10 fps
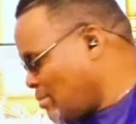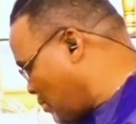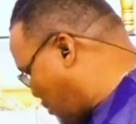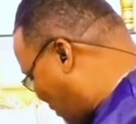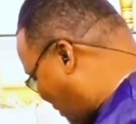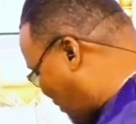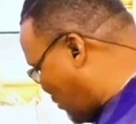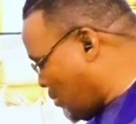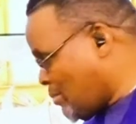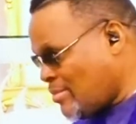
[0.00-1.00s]

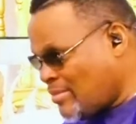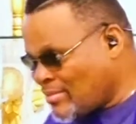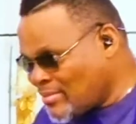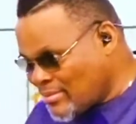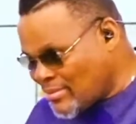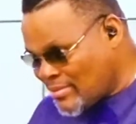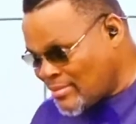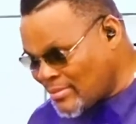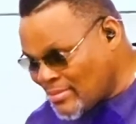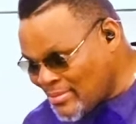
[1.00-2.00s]

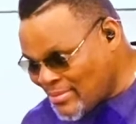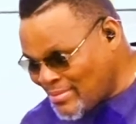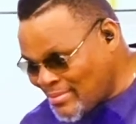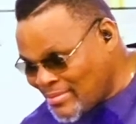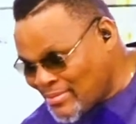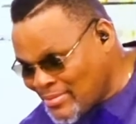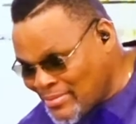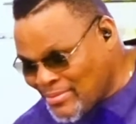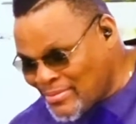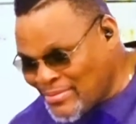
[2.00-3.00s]

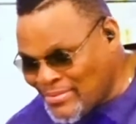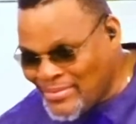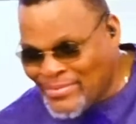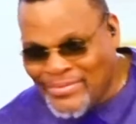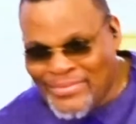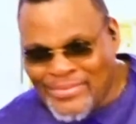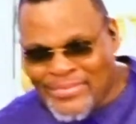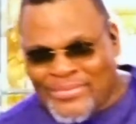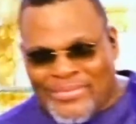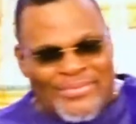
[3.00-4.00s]

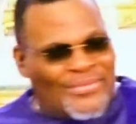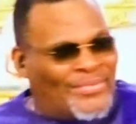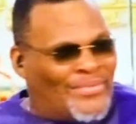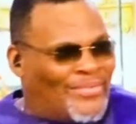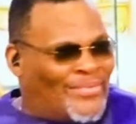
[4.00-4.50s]
(silence)